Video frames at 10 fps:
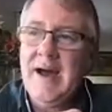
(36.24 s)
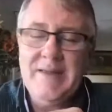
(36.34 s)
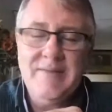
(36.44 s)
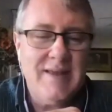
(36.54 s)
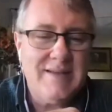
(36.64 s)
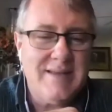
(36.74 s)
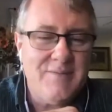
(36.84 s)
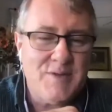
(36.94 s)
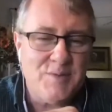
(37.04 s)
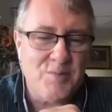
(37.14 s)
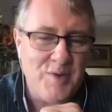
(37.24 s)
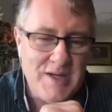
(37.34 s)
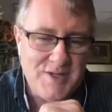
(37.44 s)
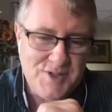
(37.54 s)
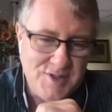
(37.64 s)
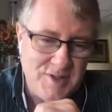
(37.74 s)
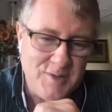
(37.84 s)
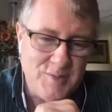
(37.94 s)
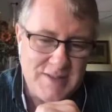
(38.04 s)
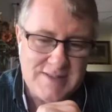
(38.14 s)
even get Devin to preach
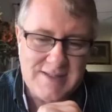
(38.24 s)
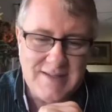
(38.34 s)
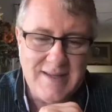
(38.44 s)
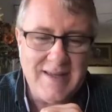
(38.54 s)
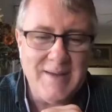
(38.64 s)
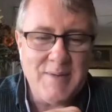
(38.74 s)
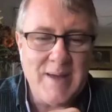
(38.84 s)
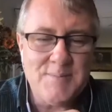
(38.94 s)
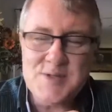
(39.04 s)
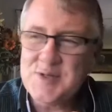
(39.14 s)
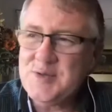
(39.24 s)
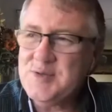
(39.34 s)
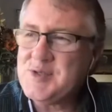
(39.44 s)
on one Sunday coming up soon.